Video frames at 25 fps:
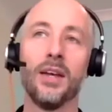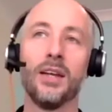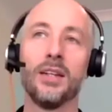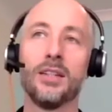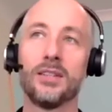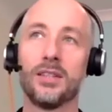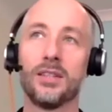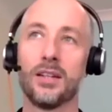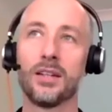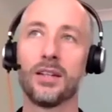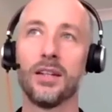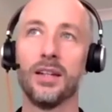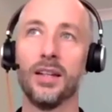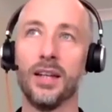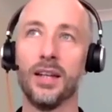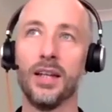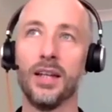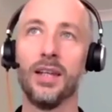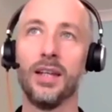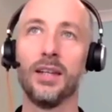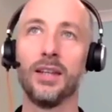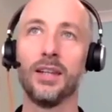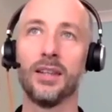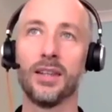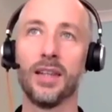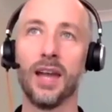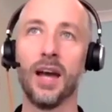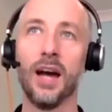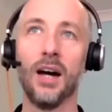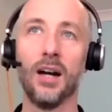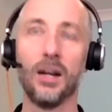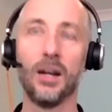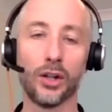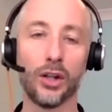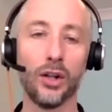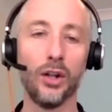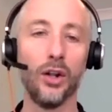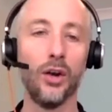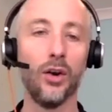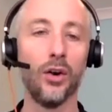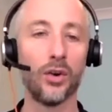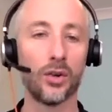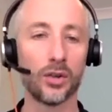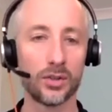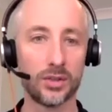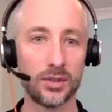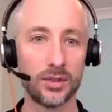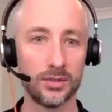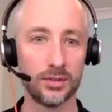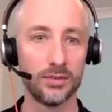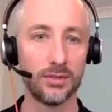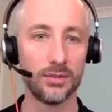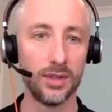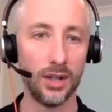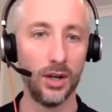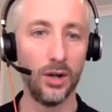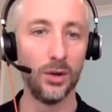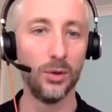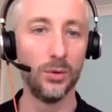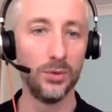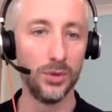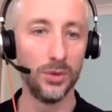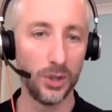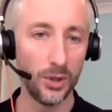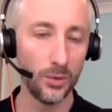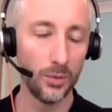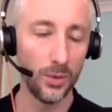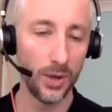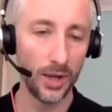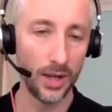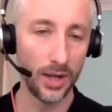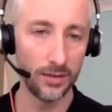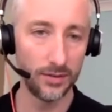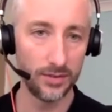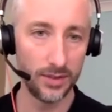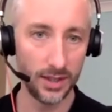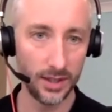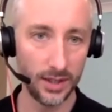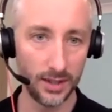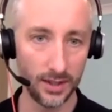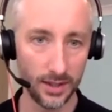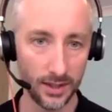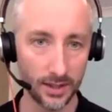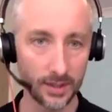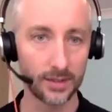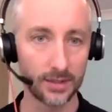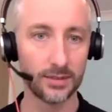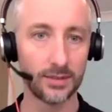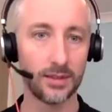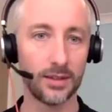Suddenly that unlocked a whole new way of thinking